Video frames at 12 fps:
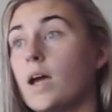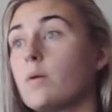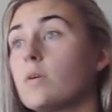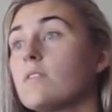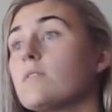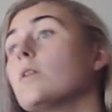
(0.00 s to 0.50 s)
I
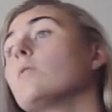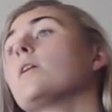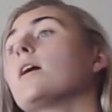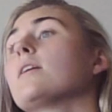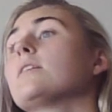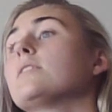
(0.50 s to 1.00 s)
would have known
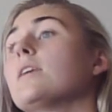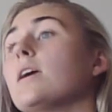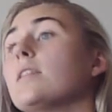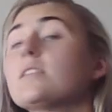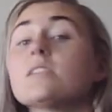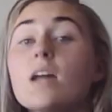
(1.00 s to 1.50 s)
how to
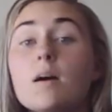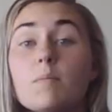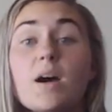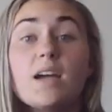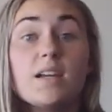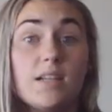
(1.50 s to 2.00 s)
say, "That's not
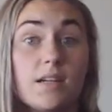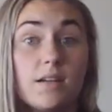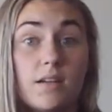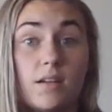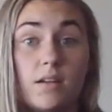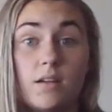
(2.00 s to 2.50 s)
mine,"
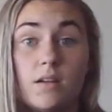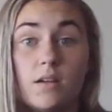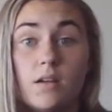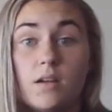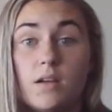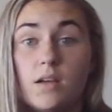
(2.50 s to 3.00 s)

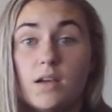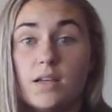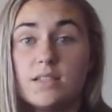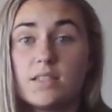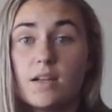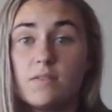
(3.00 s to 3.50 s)

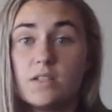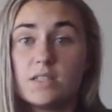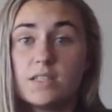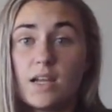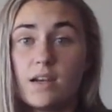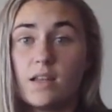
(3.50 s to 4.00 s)
instead of just
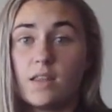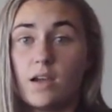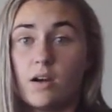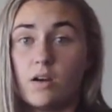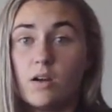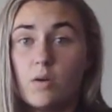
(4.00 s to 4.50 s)
standing
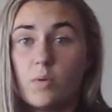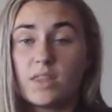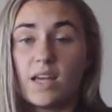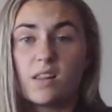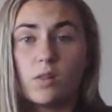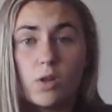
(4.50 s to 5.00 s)
there with
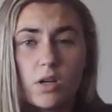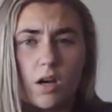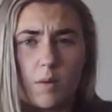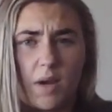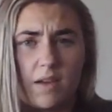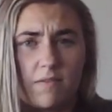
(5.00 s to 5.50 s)
that look
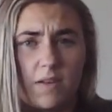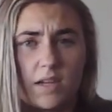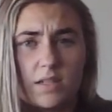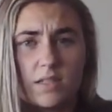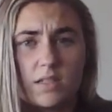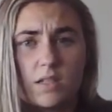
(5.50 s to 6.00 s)
on my
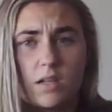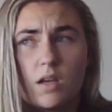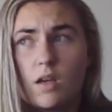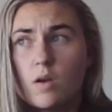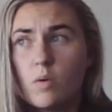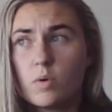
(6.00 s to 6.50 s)
face,
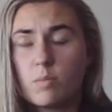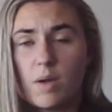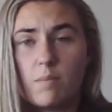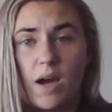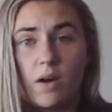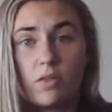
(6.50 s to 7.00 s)
with my
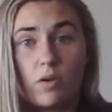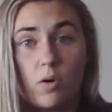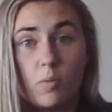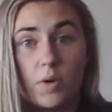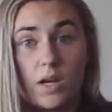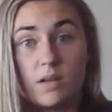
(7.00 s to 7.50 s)
mouth
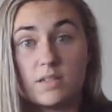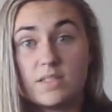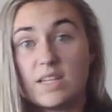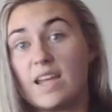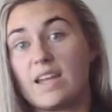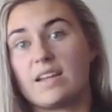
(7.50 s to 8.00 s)
open,
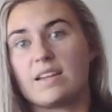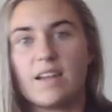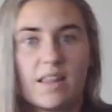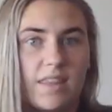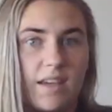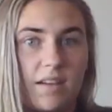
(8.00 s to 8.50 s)
saying
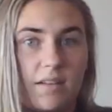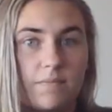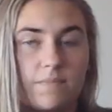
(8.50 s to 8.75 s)
nothing.